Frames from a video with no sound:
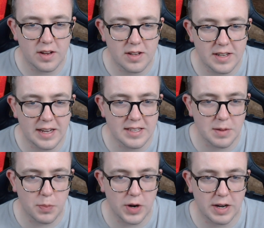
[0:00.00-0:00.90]
It is
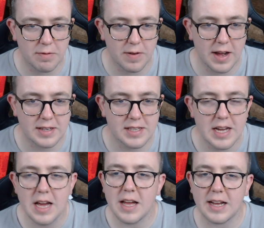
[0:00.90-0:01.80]
a brick effect.
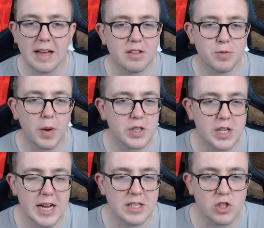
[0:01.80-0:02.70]
Again, the
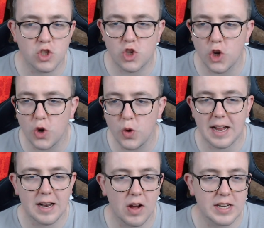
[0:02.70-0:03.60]
sponsor isn't
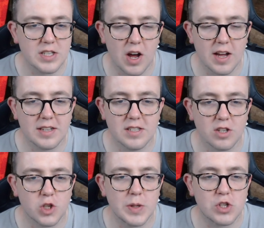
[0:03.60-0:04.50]
too, like, it's
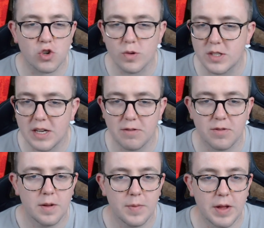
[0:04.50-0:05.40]
not too intrusive.
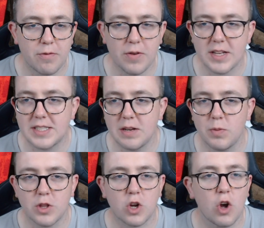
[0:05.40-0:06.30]
It fits in
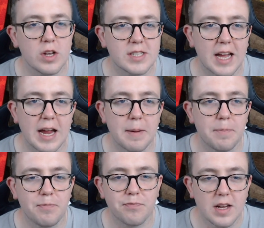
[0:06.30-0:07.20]
with the colour scheme.